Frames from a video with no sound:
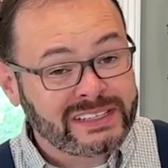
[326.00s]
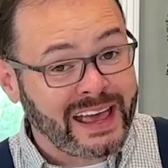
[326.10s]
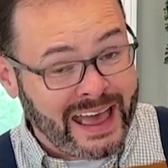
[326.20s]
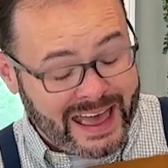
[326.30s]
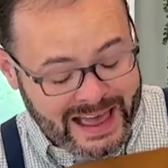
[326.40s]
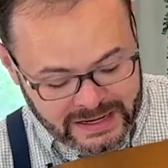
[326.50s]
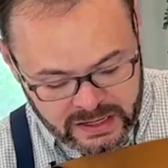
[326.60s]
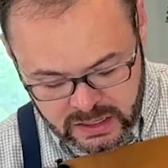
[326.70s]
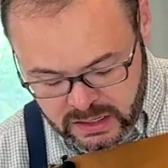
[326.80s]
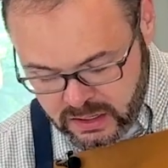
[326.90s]
to
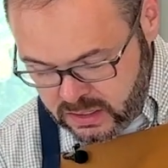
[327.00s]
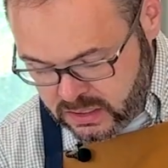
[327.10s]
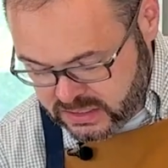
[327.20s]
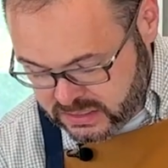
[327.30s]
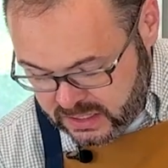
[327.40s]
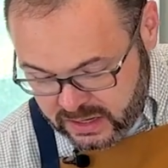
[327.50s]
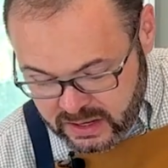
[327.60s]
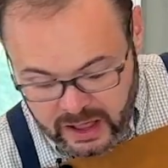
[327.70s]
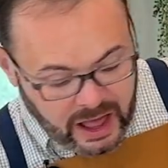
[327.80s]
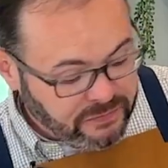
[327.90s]
add
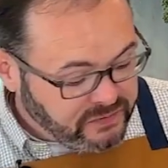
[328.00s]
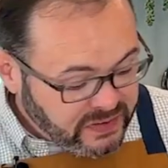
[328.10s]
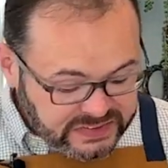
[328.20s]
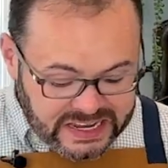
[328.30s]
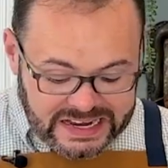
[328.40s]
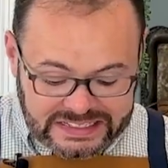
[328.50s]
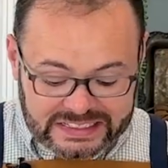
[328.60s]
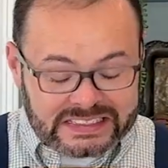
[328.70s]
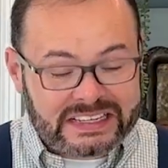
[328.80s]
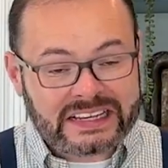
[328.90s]
a 15
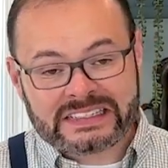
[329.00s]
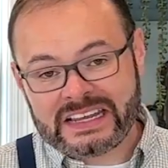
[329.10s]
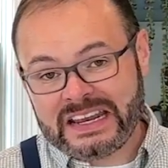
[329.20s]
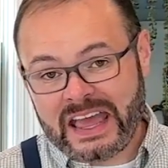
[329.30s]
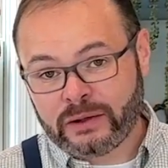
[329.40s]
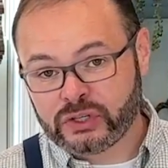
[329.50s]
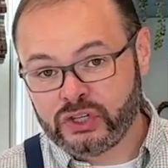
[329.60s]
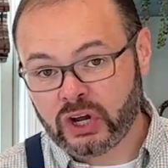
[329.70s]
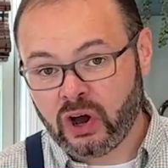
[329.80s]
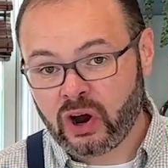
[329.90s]
to 16 ounce
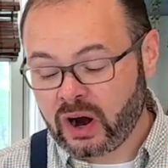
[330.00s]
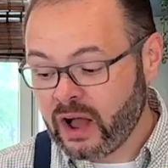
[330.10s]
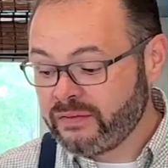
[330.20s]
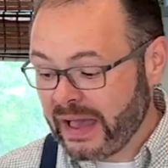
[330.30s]
jar of